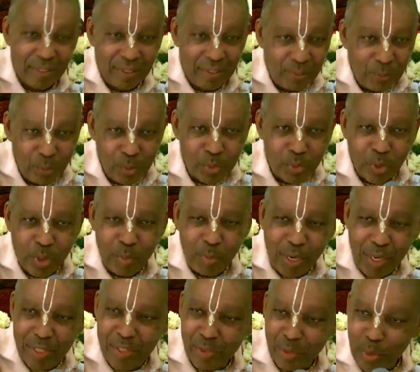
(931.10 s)
You scream
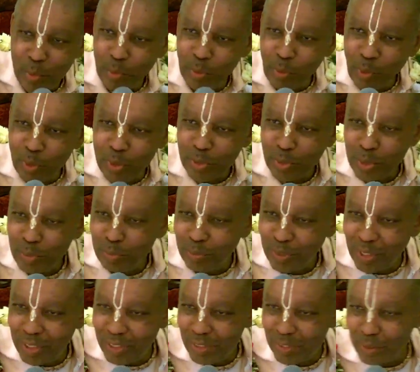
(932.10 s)
ice cream, we all scream for
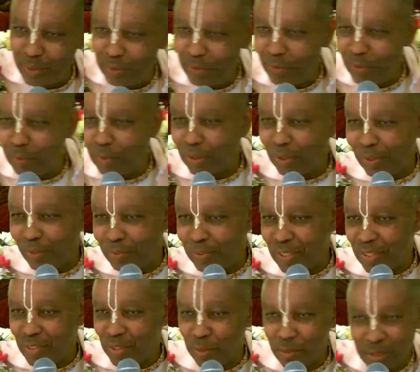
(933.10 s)
ice cream. Everybody loves
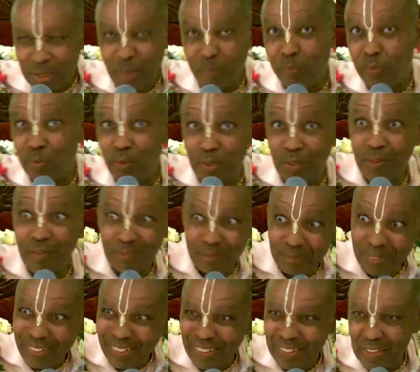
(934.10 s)
ice cream, except for all the
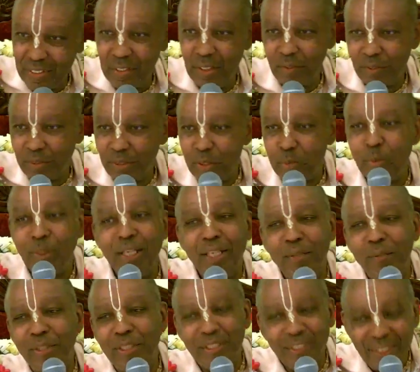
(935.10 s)
vegans nowadays. But
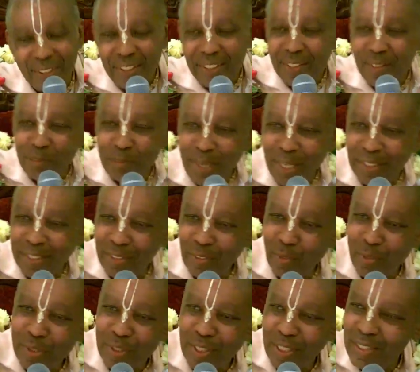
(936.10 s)
anyway, back in
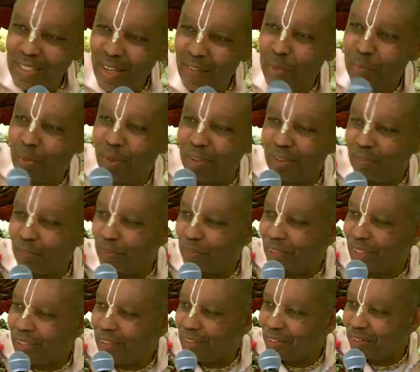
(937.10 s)
those days, everybody
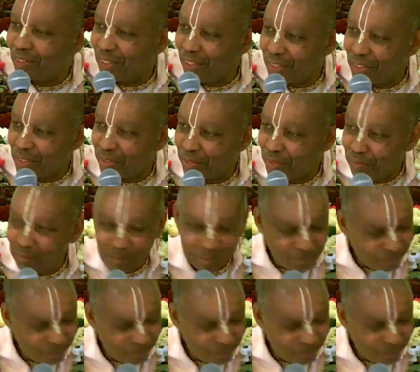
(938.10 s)
related to ice cream.